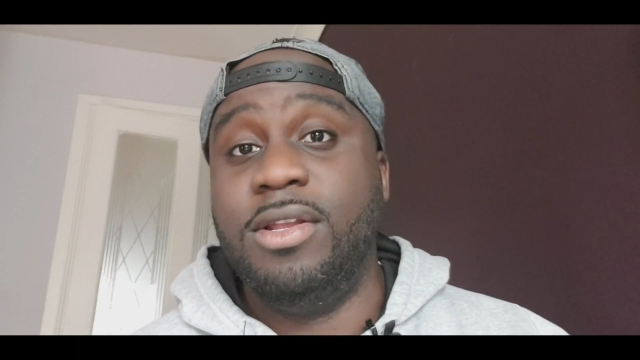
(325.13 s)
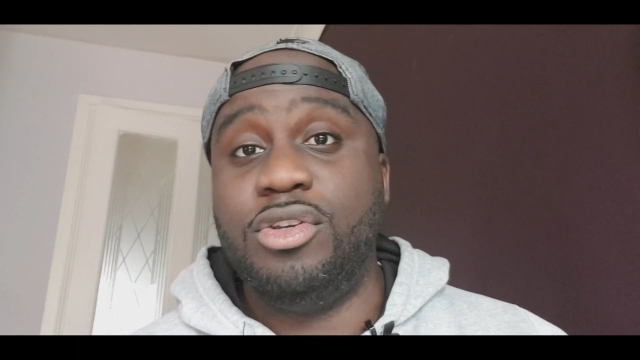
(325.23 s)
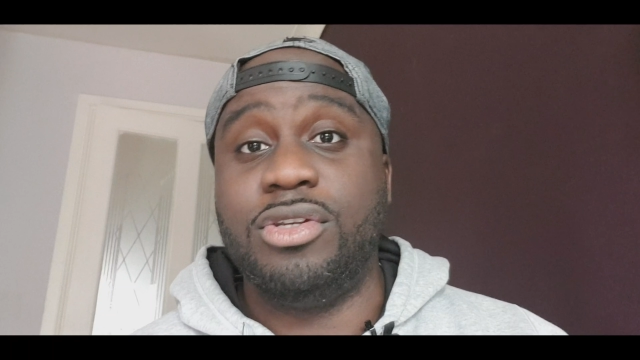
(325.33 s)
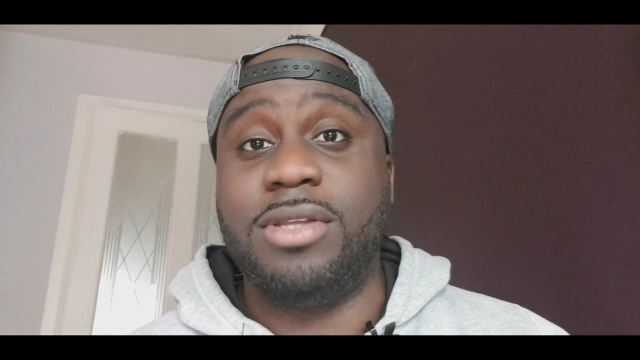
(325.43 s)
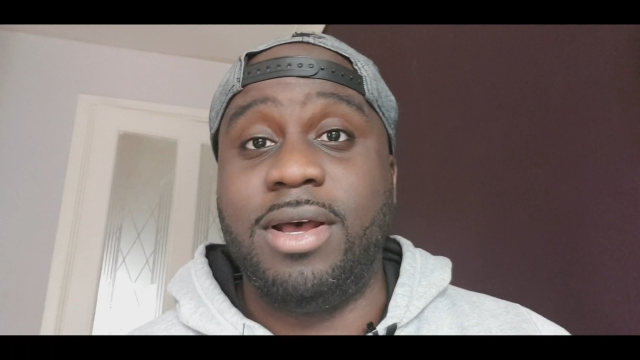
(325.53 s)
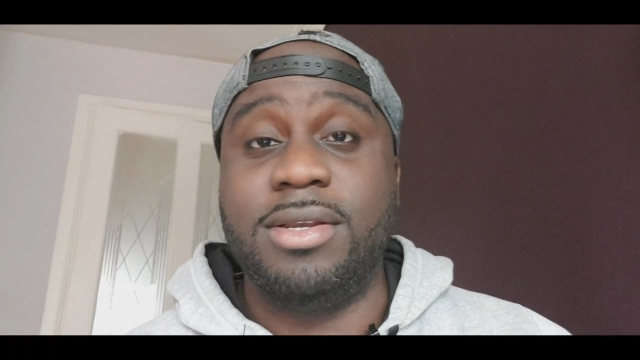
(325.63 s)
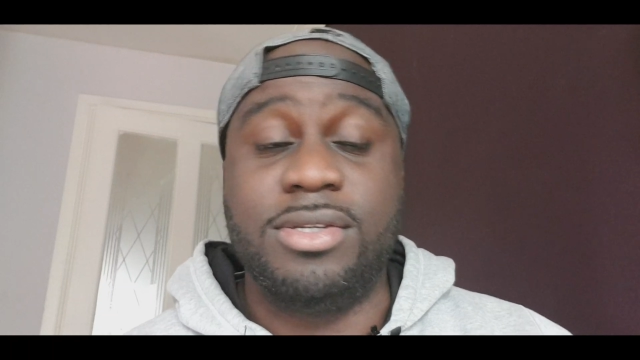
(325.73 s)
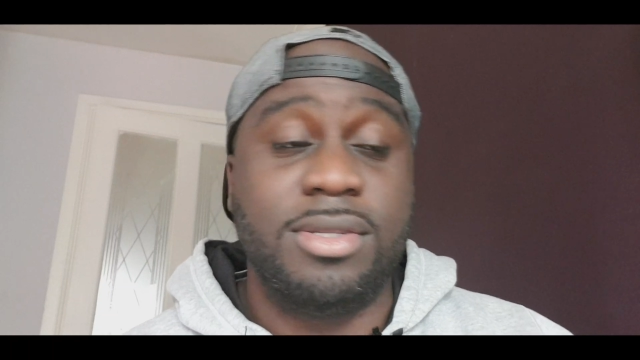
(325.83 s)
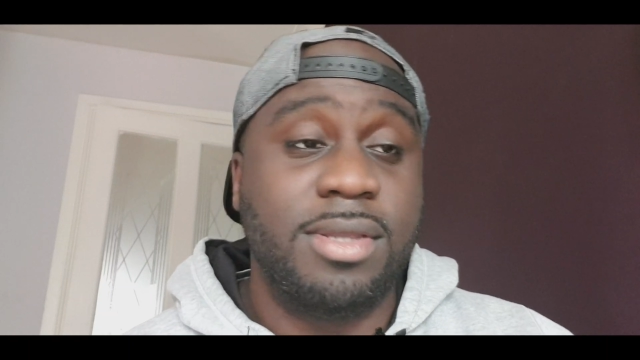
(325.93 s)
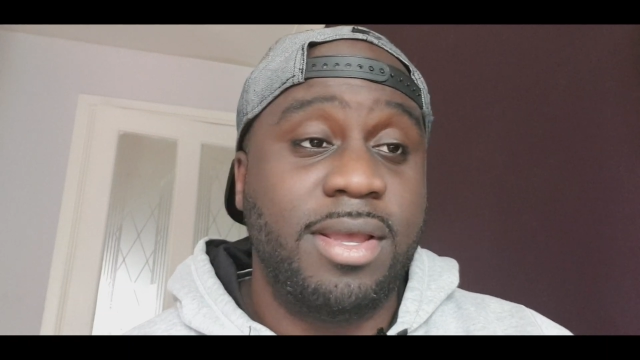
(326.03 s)
Just
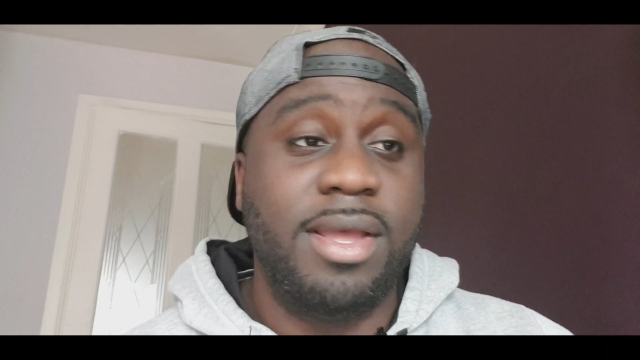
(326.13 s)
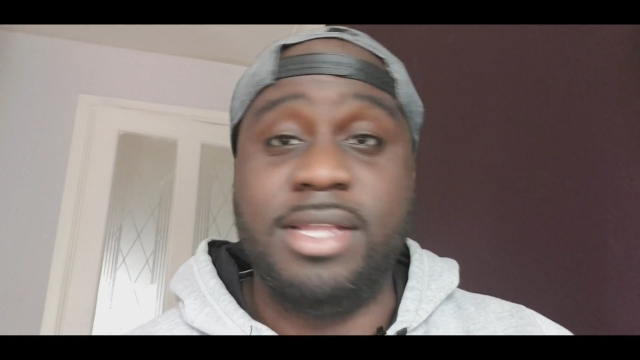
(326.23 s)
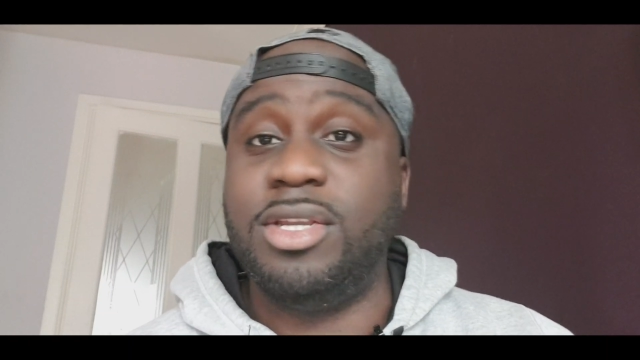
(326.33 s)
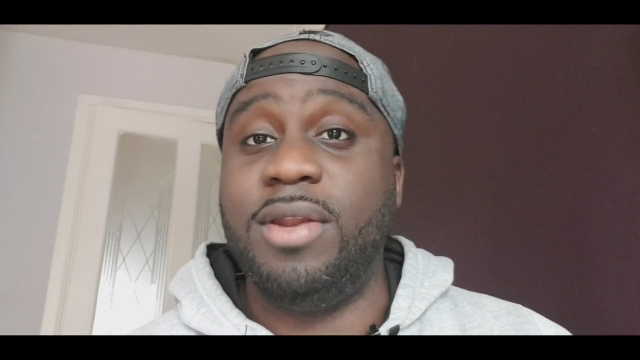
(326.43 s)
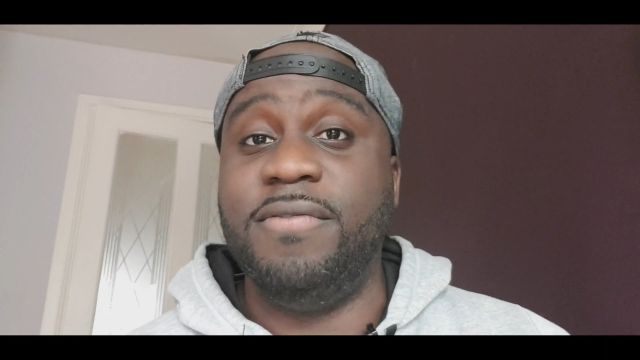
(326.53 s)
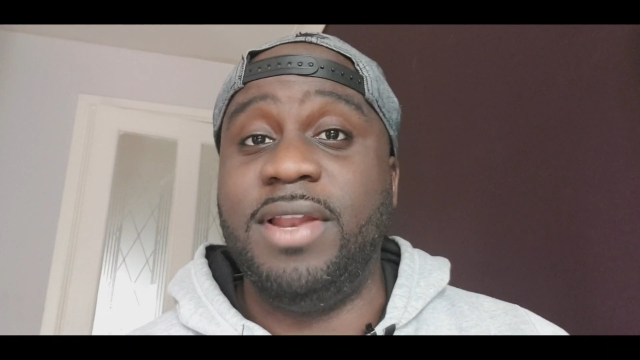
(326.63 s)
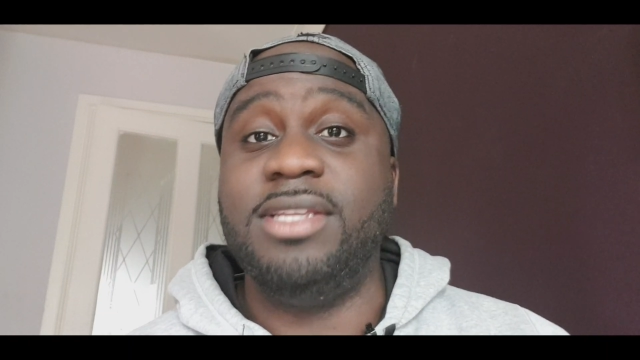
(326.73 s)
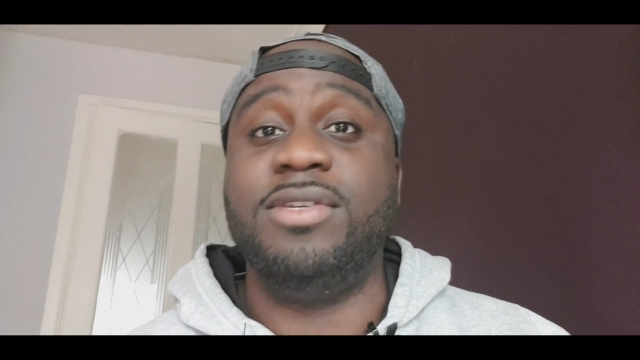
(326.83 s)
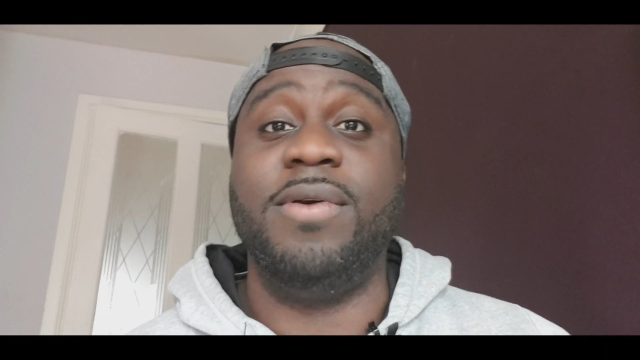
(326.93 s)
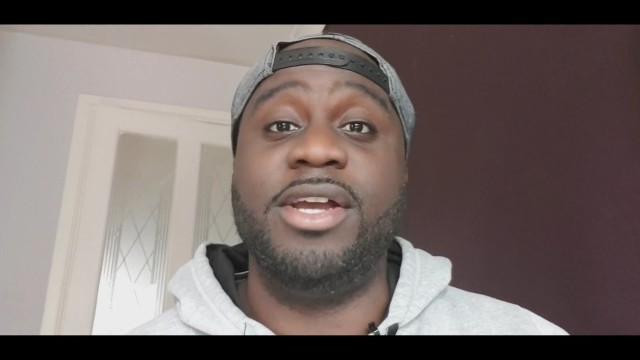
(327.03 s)
ask Antonio
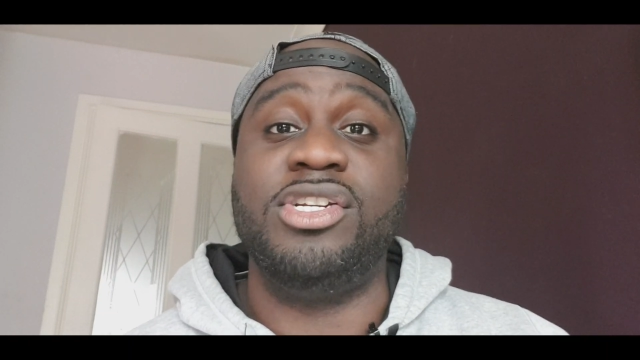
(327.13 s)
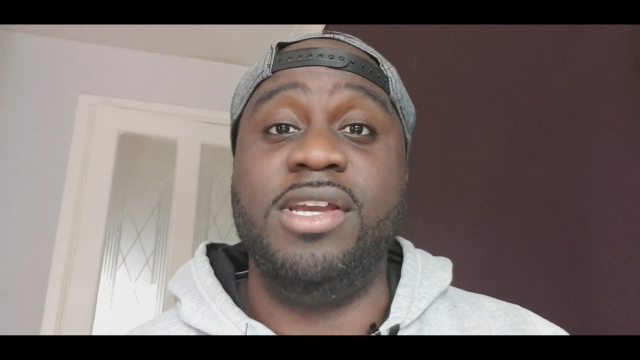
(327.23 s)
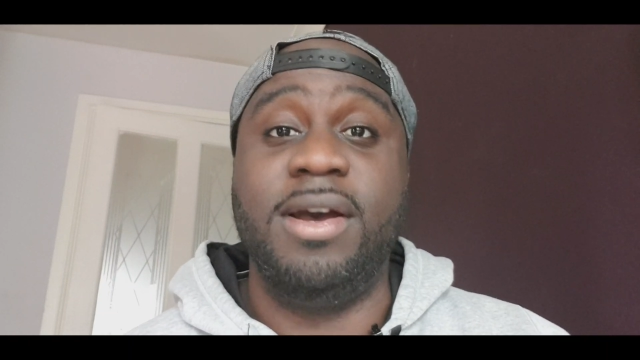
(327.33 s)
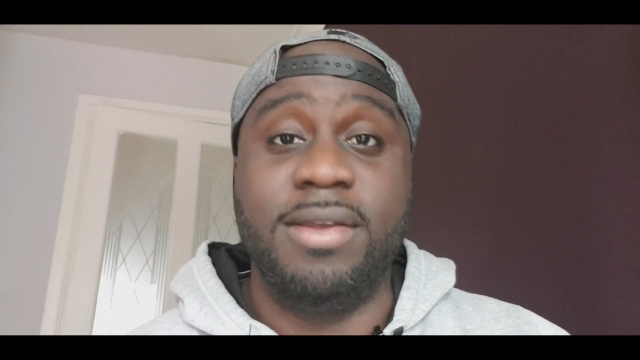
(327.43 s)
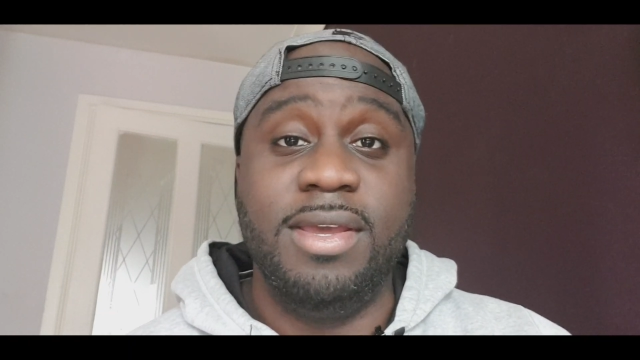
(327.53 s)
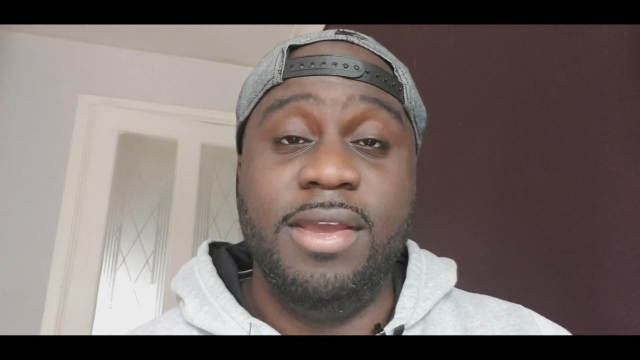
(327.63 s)
Valencia or Ashley Young.